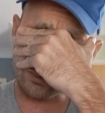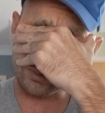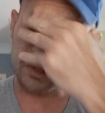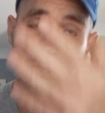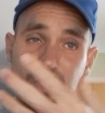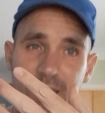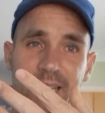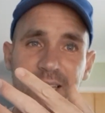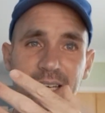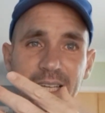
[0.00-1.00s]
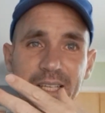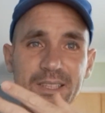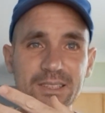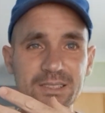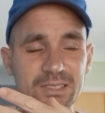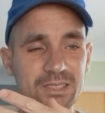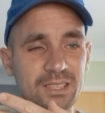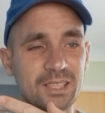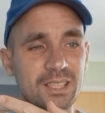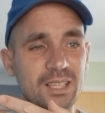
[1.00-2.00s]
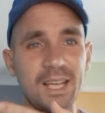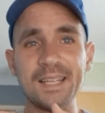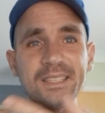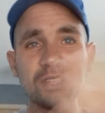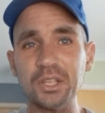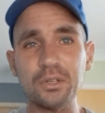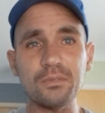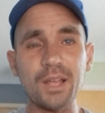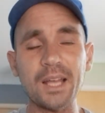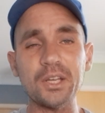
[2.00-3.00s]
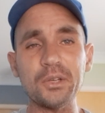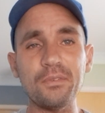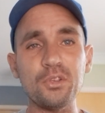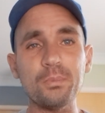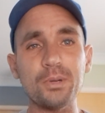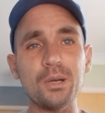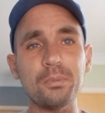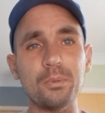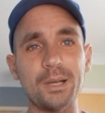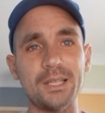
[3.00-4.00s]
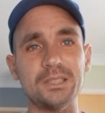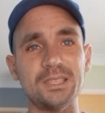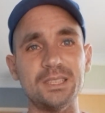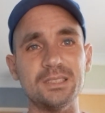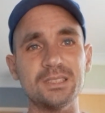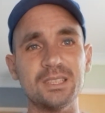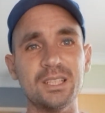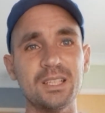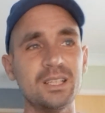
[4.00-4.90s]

was struggling at Leeds and he's a good had a good few purple patches.